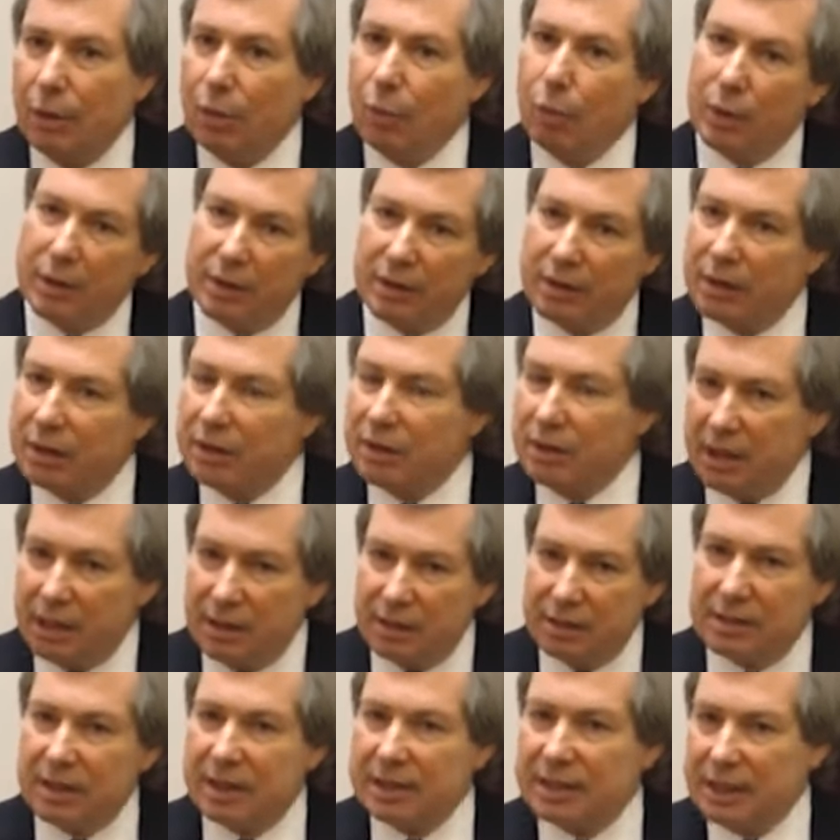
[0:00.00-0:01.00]
One of the
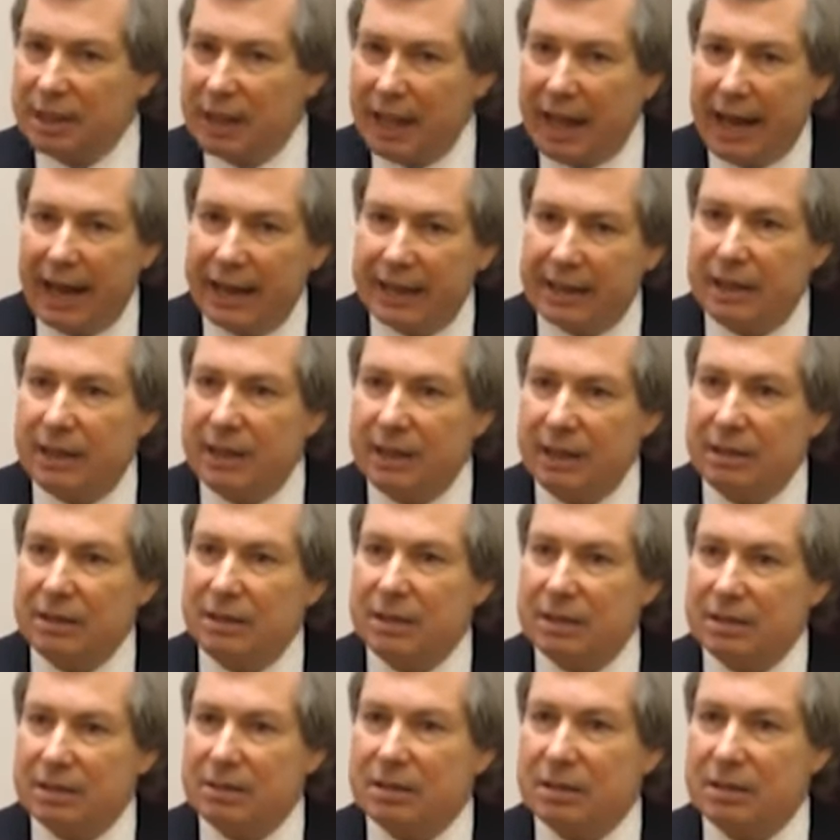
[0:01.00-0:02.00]
things that's lacking
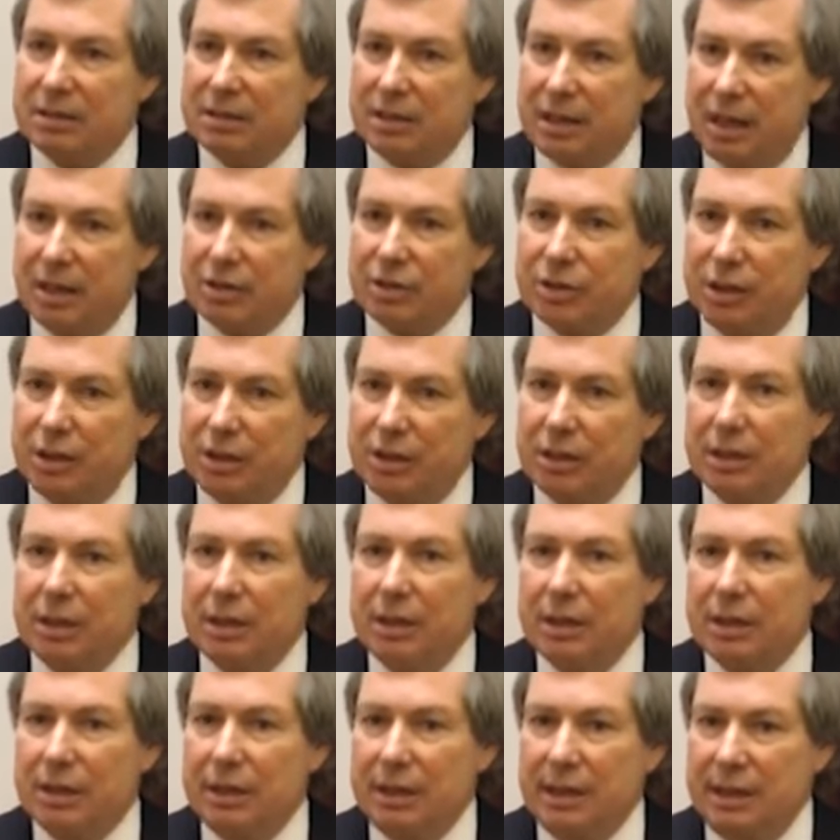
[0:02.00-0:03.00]
in this discussion
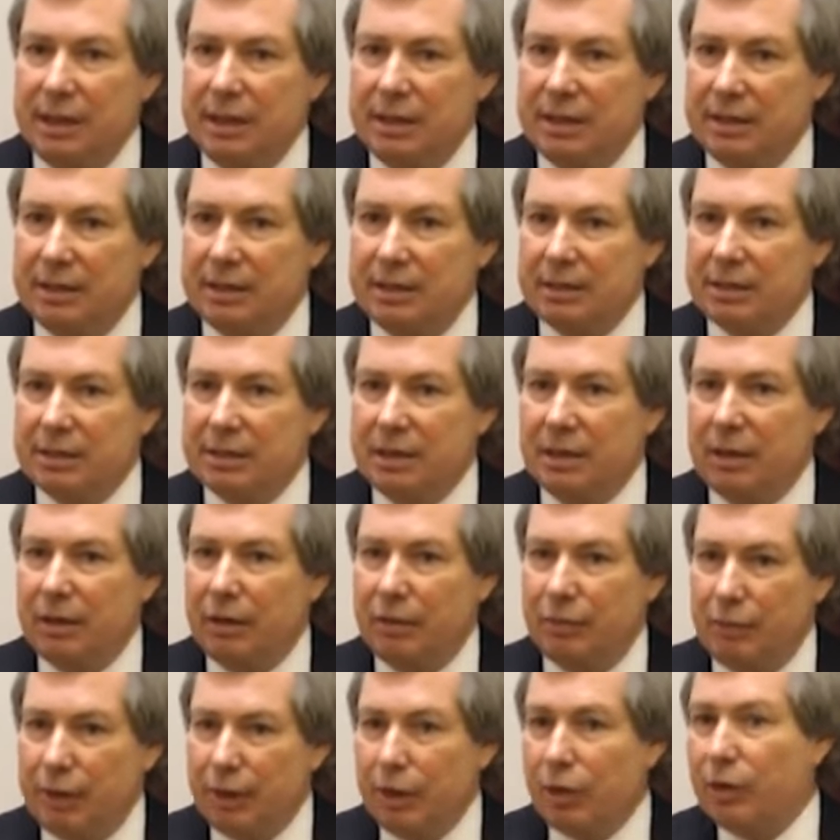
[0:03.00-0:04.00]
is
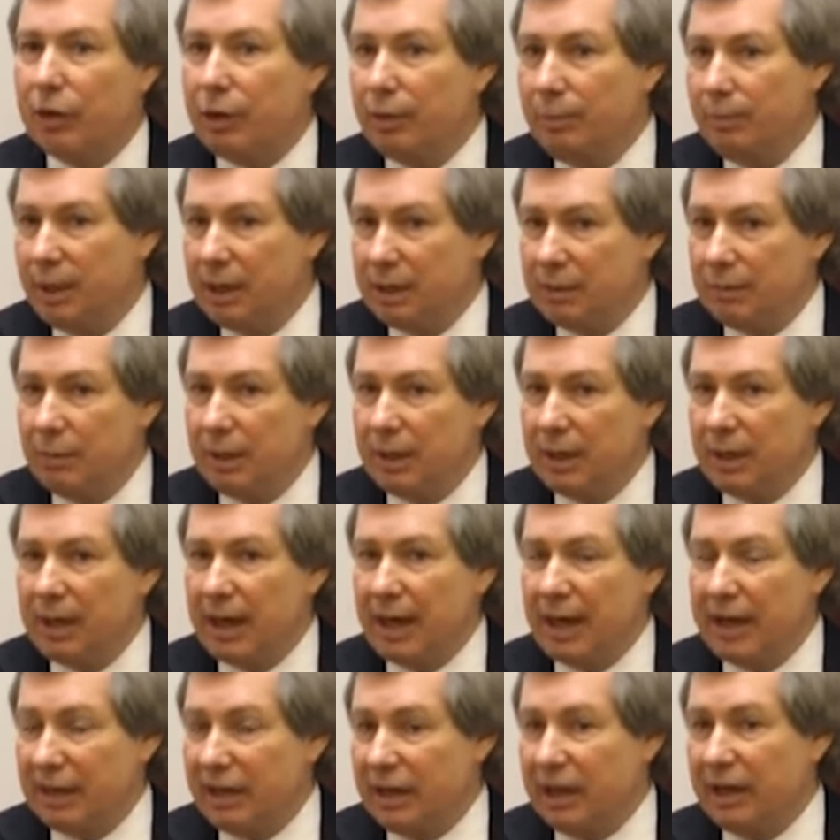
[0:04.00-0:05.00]
a real commitment,
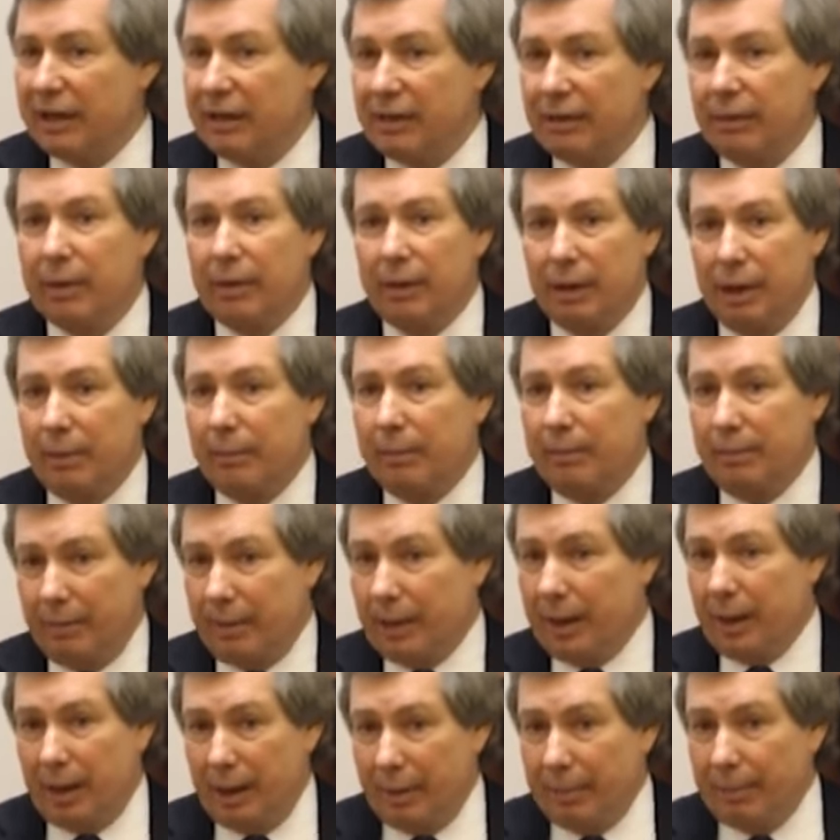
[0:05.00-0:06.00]
I think a
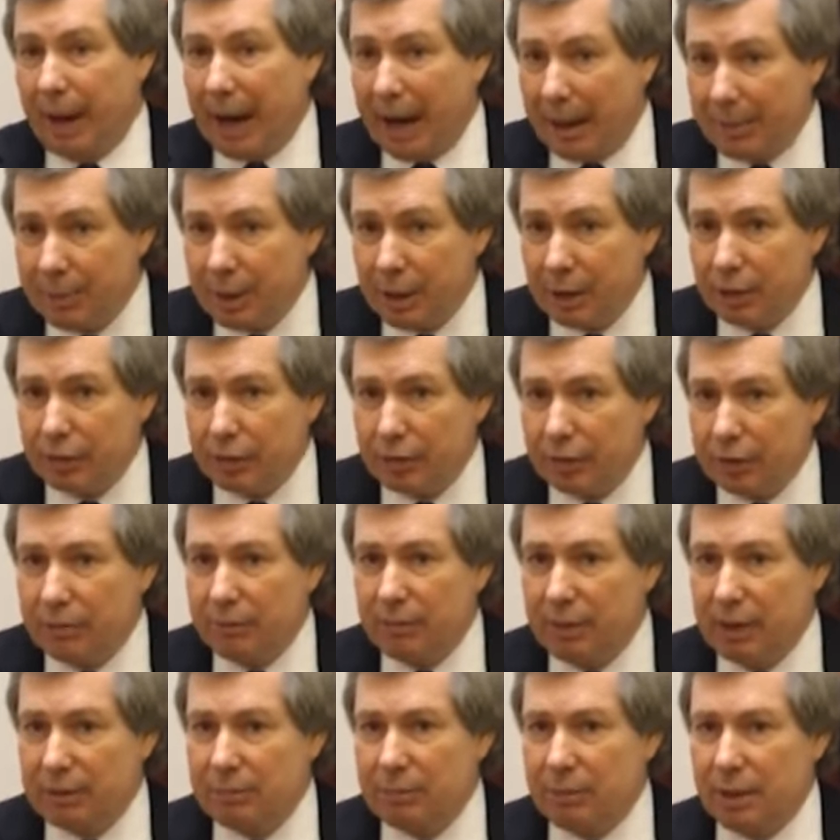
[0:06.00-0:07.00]
popular
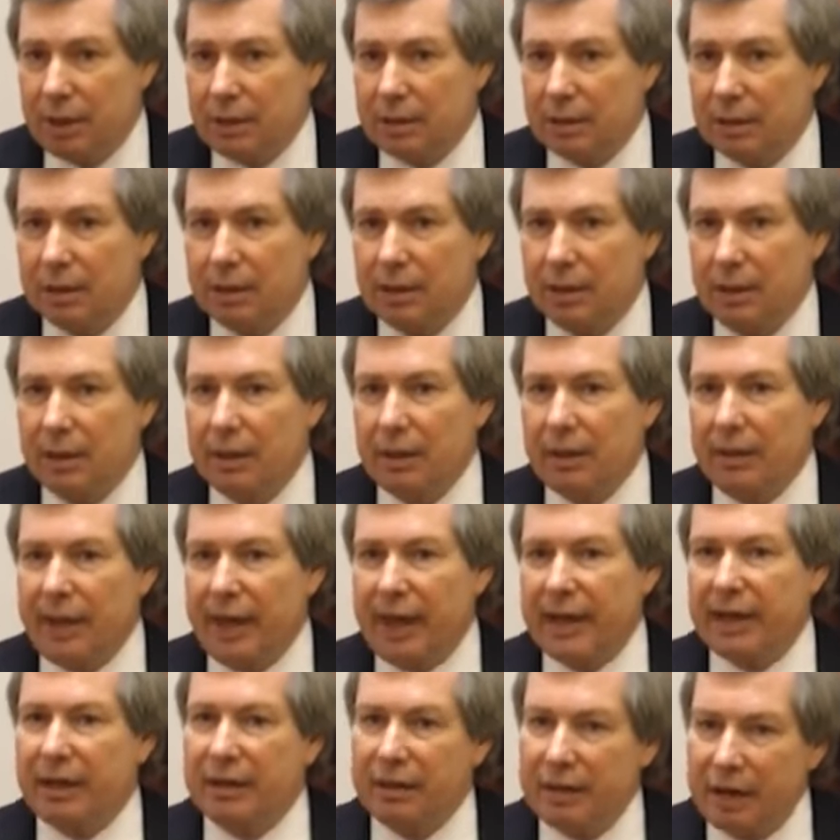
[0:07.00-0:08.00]
commitment,
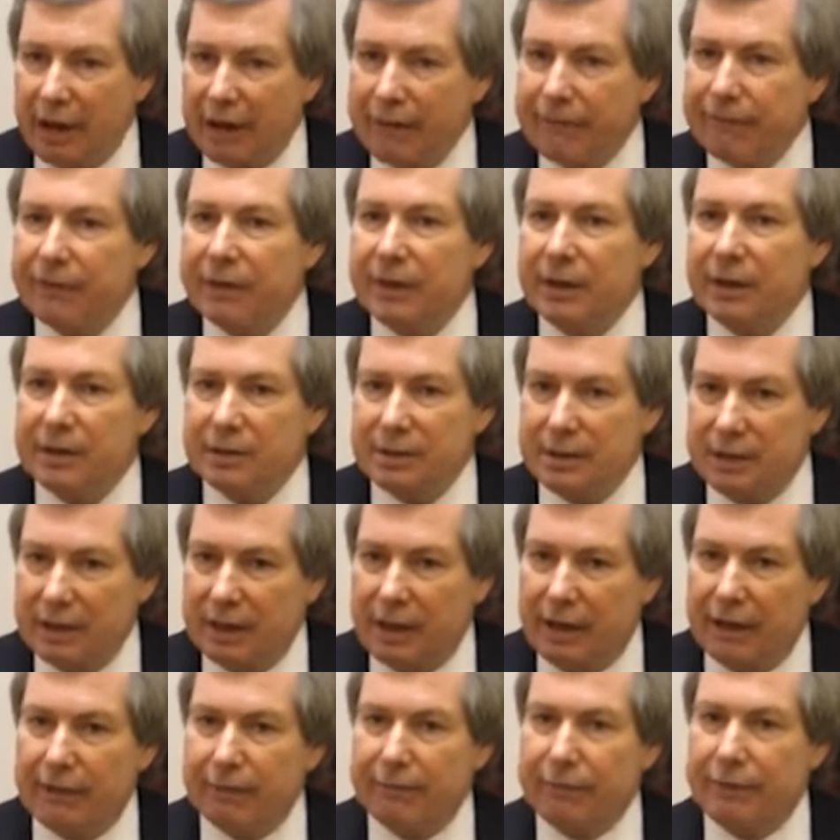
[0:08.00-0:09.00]
that enough is
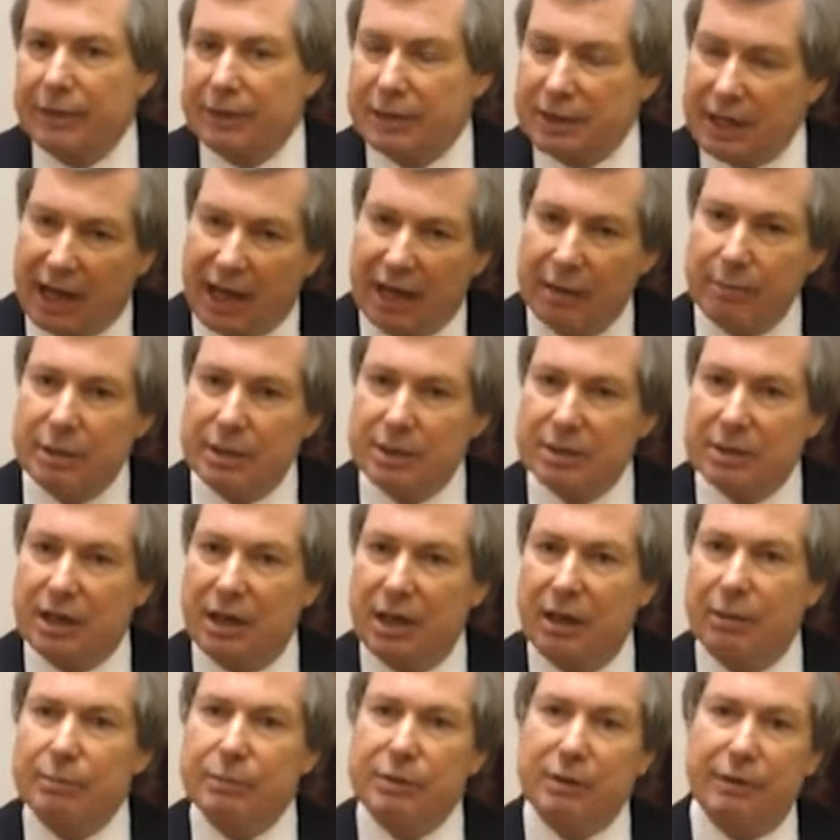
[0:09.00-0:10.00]
enough. The time has
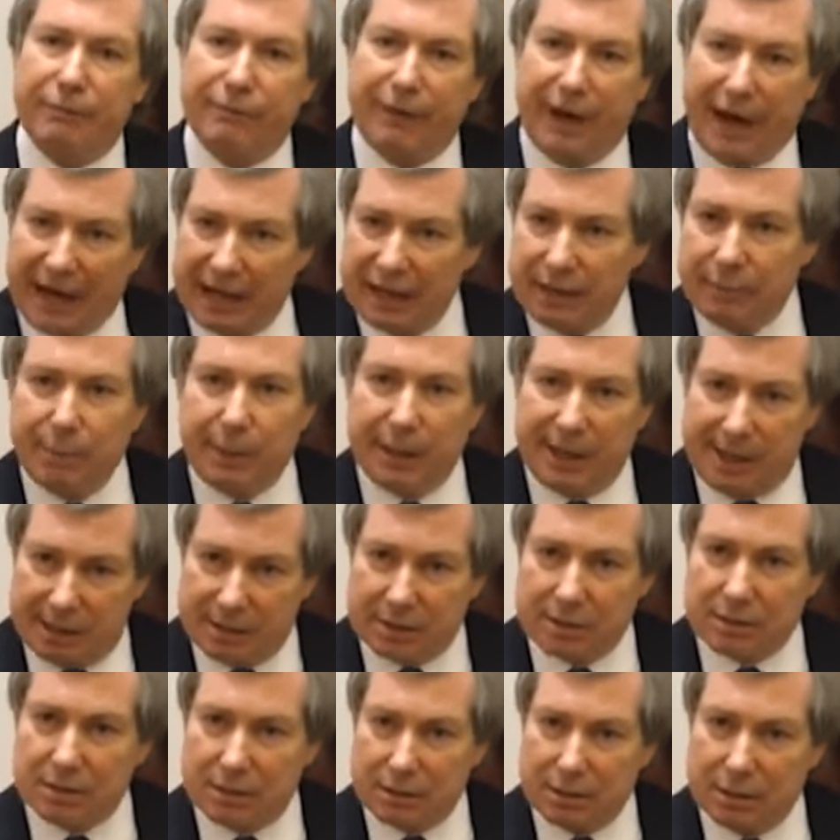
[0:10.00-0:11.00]
come to find
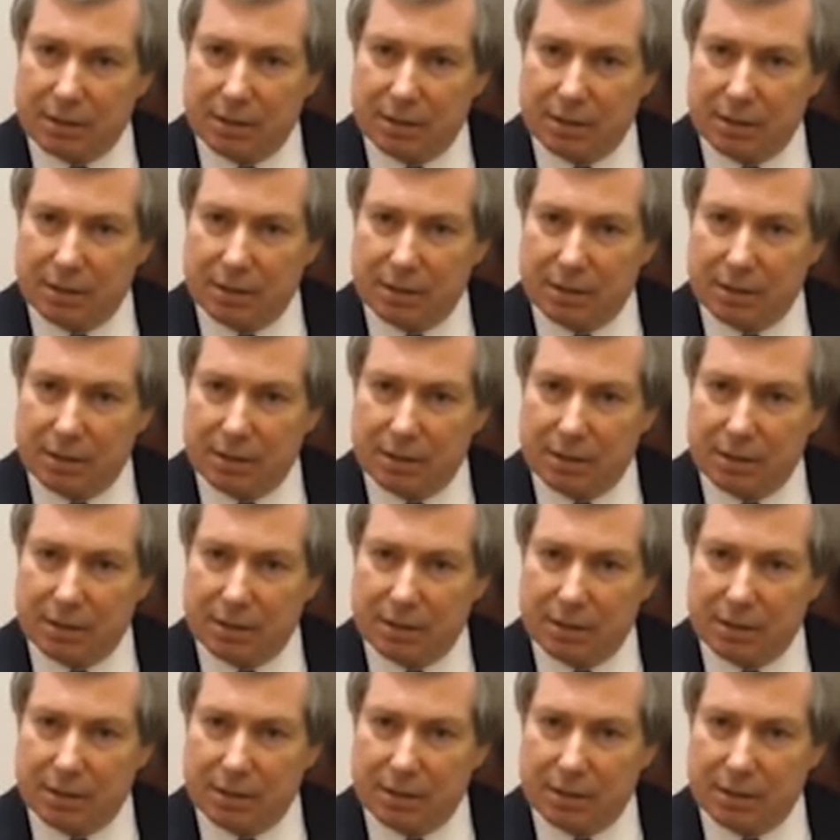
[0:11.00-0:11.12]
peace.